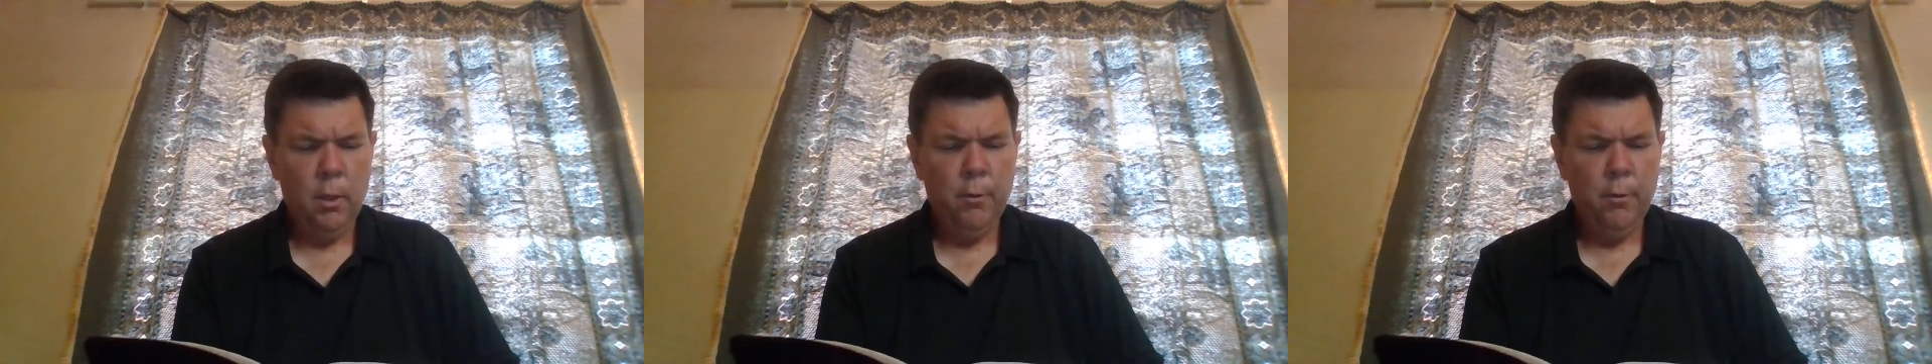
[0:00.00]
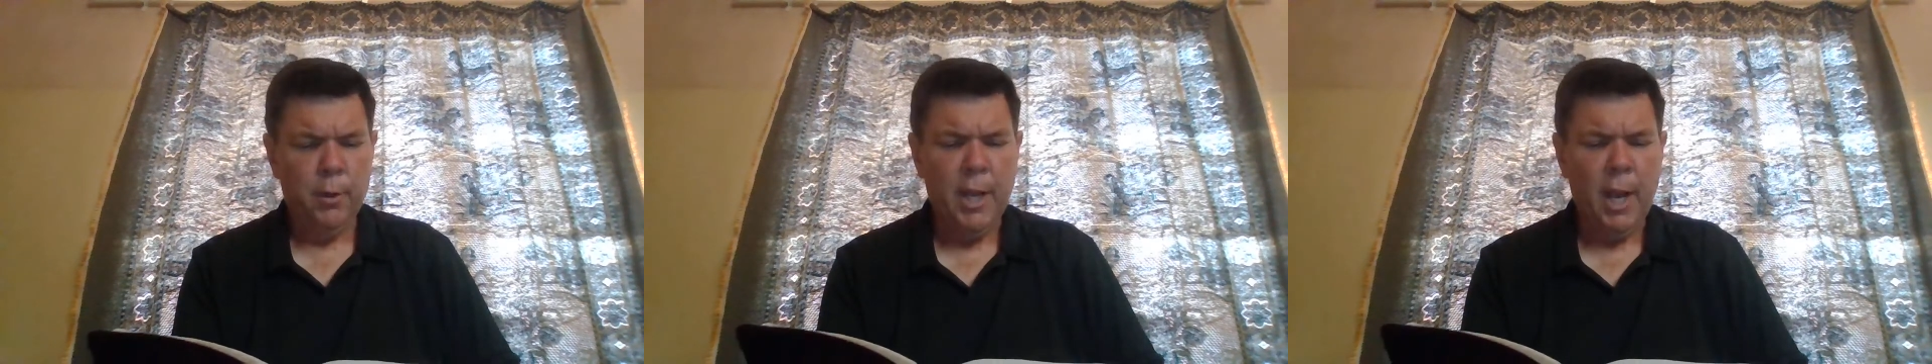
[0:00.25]

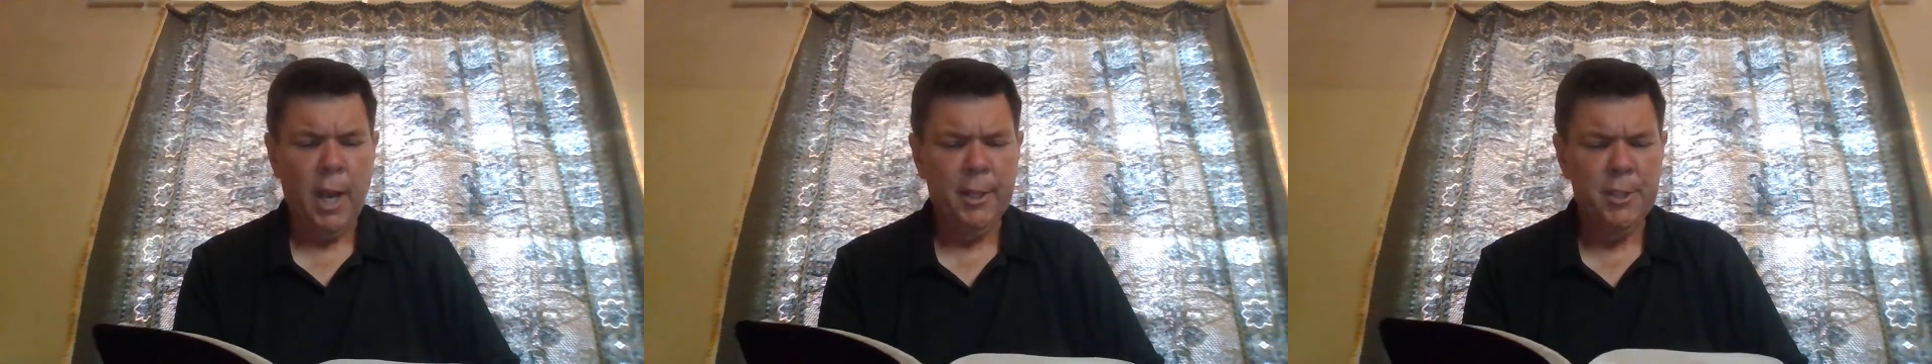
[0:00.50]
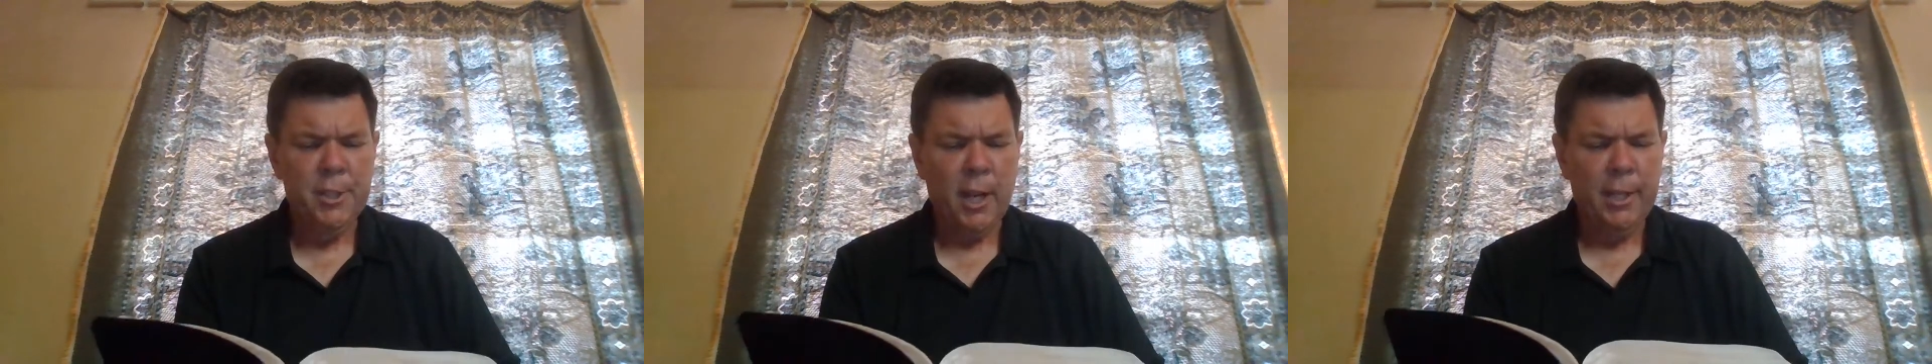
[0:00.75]
For God
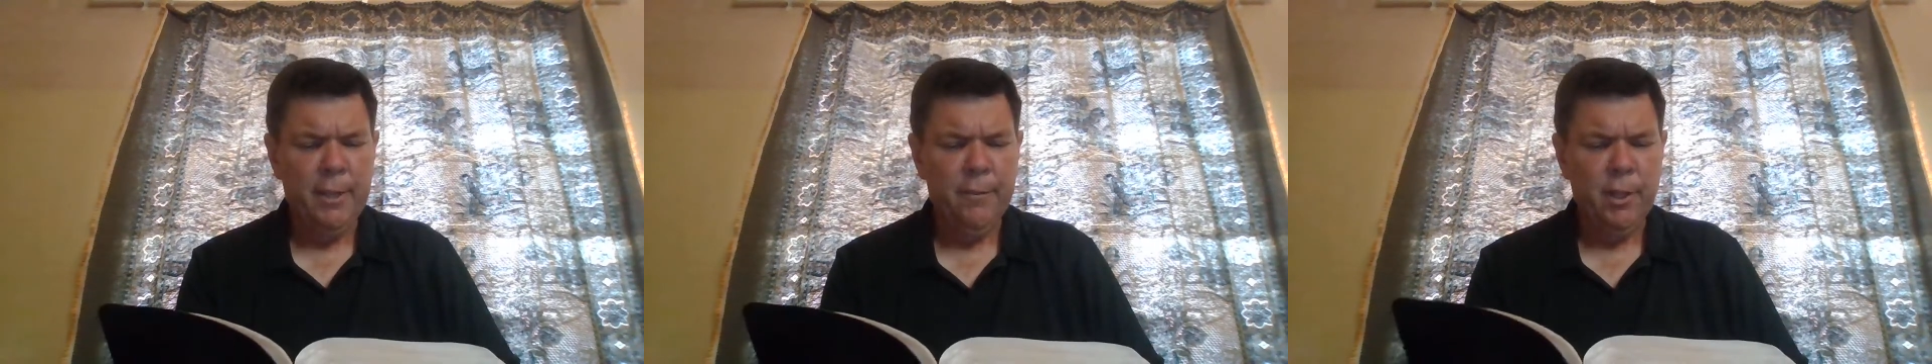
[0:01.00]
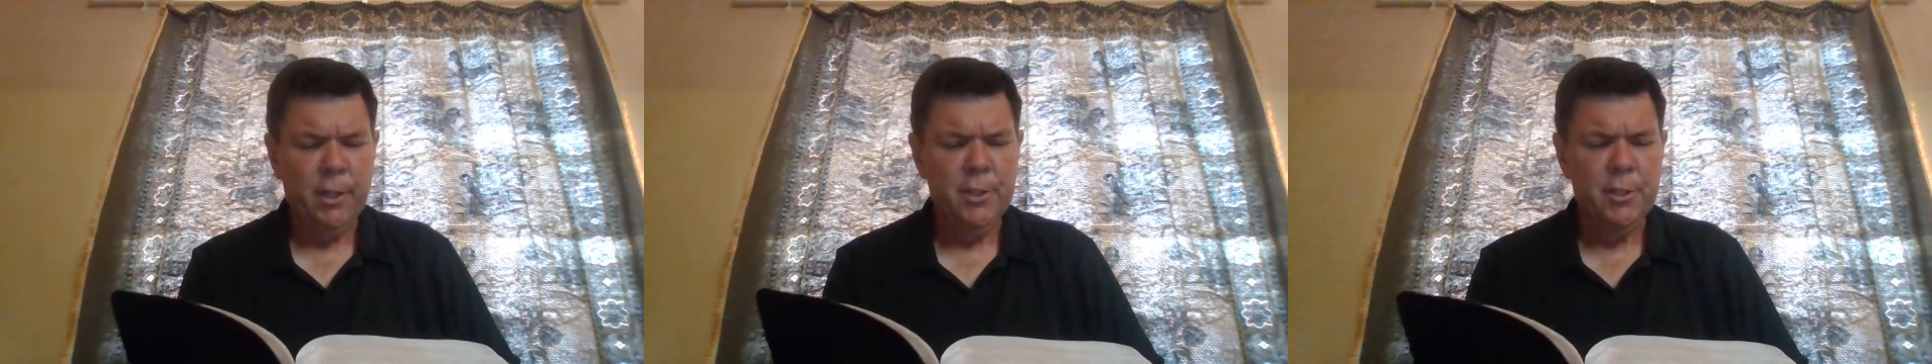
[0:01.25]
has not
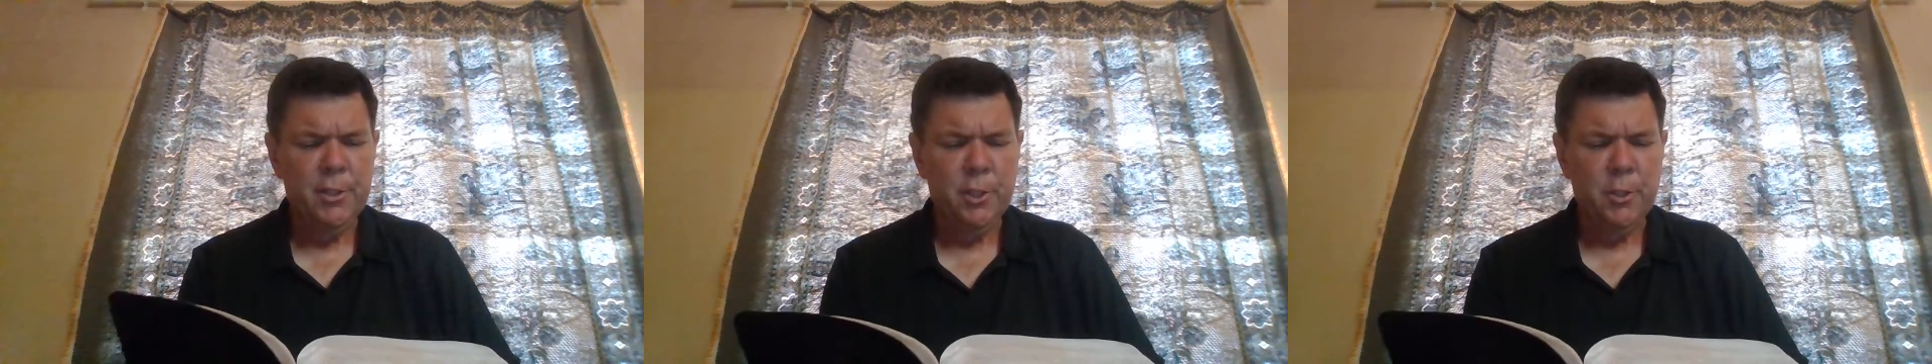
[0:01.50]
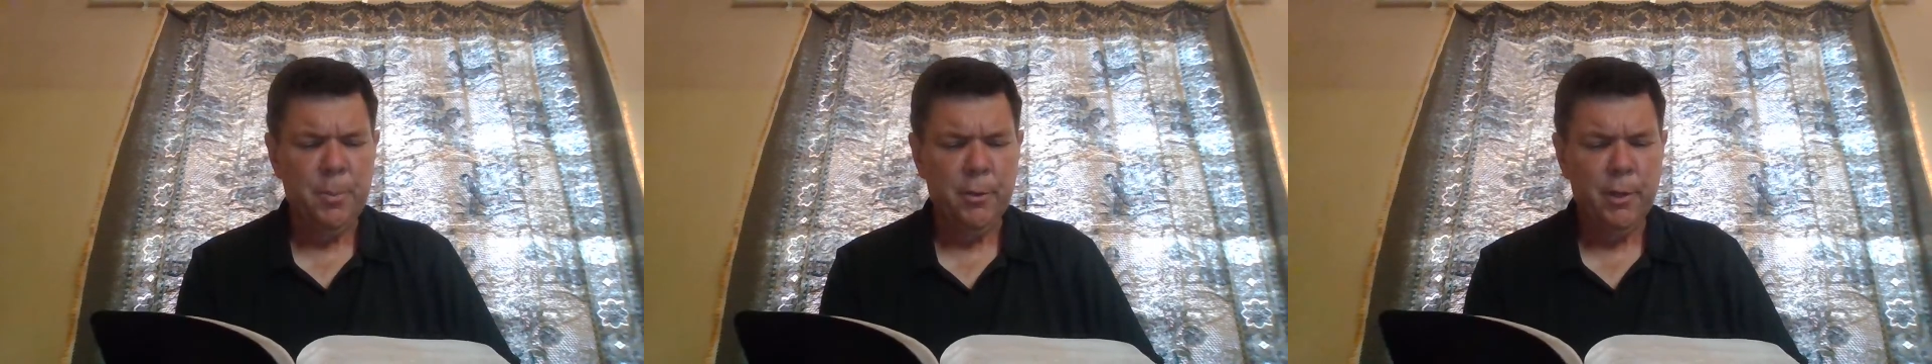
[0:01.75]
given us the
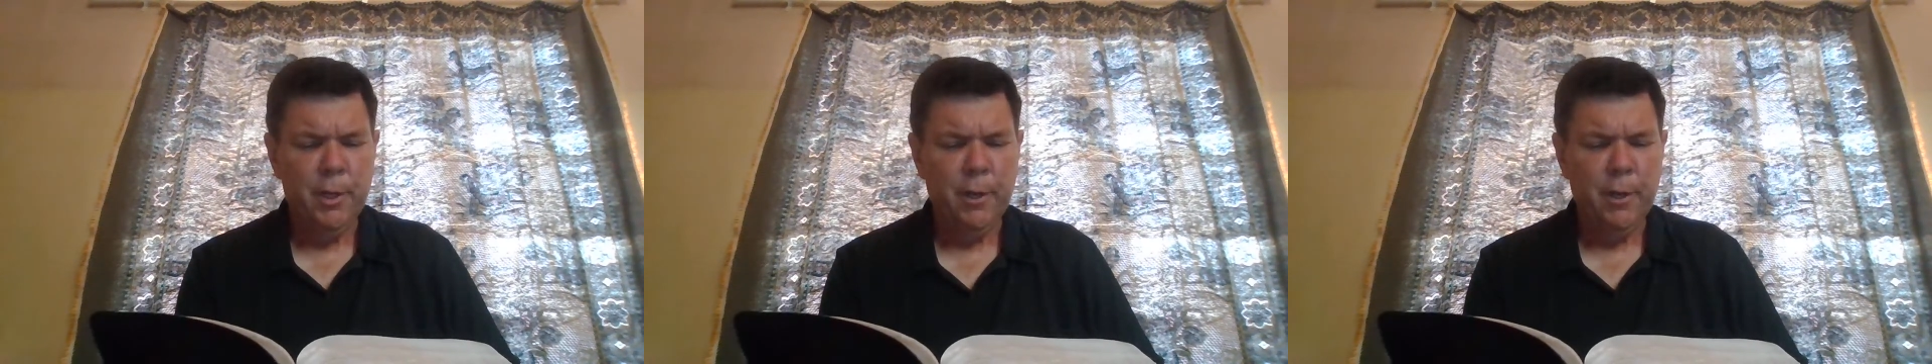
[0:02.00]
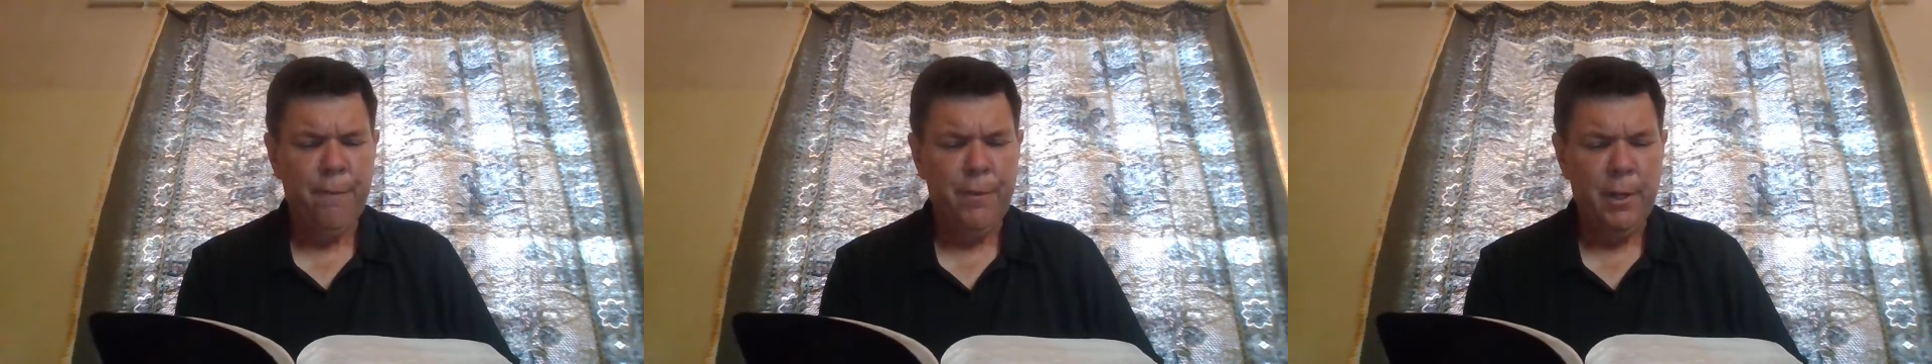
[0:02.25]
spirit
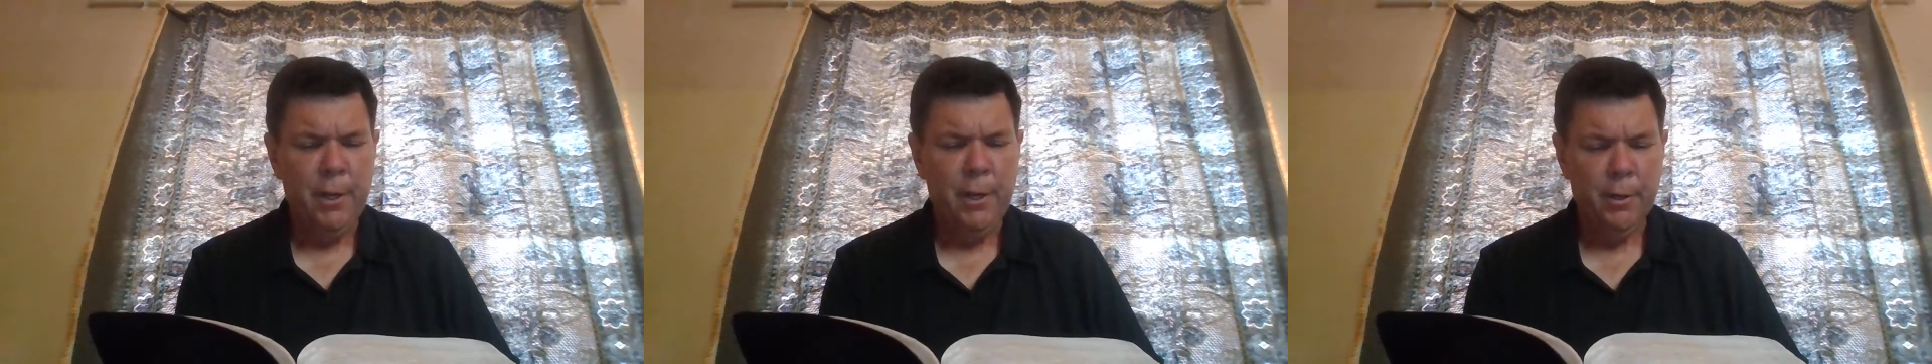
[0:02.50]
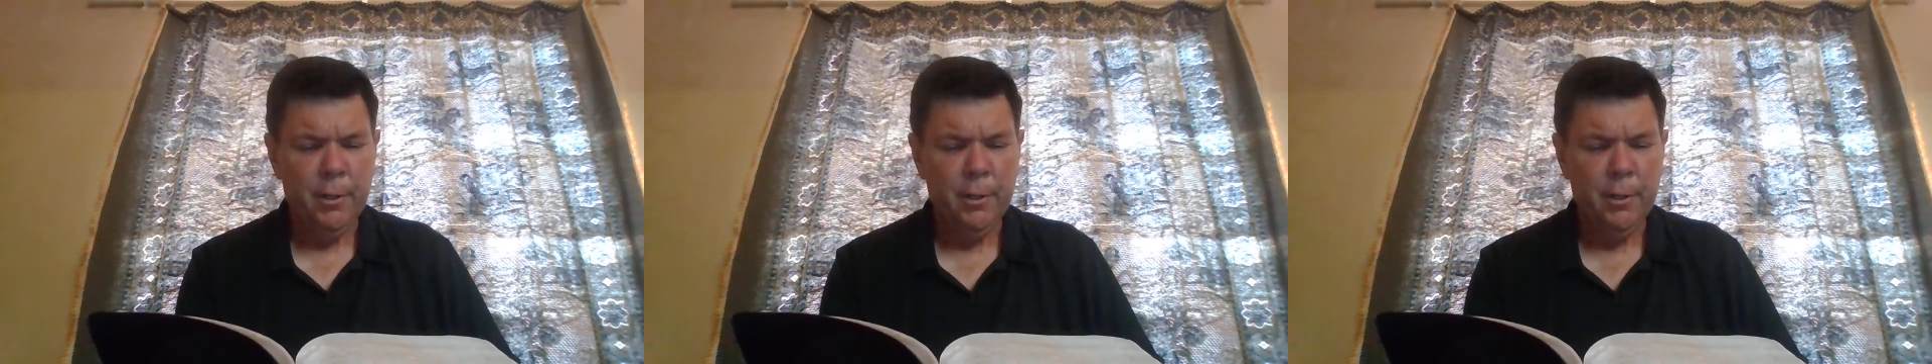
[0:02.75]
of
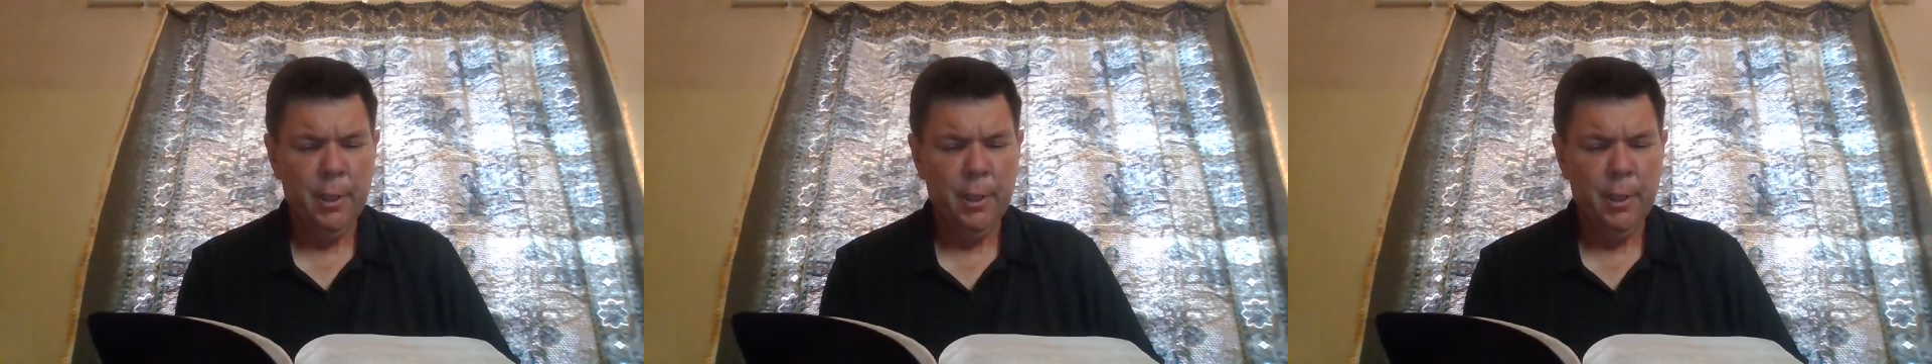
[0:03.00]
fear,